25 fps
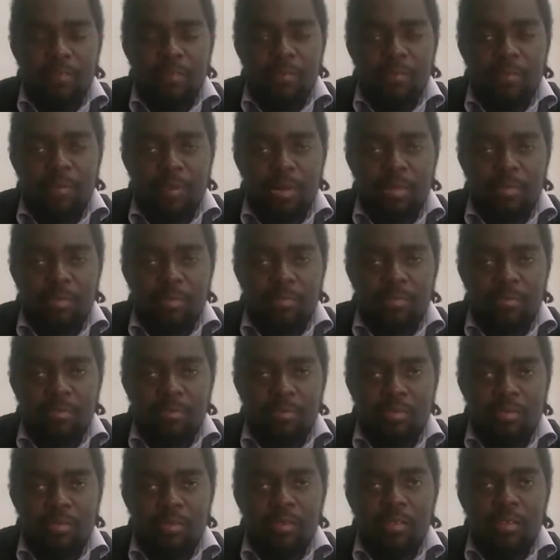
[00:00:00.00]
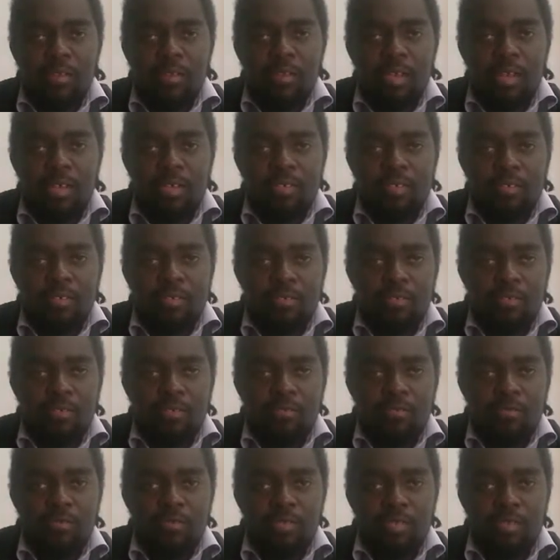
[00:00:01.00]
particles as
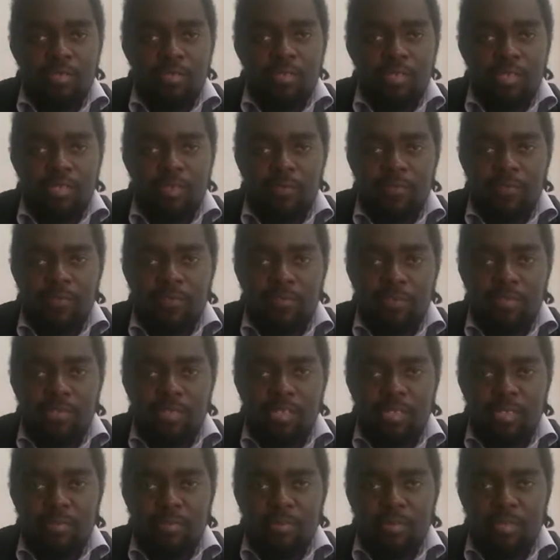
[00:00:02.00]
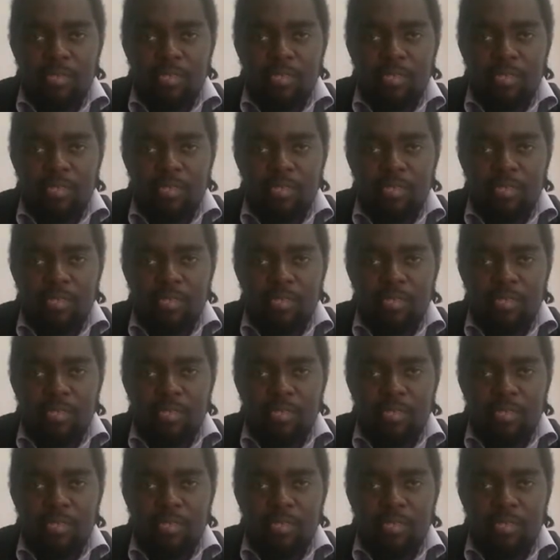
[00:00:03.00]
to result in a force that we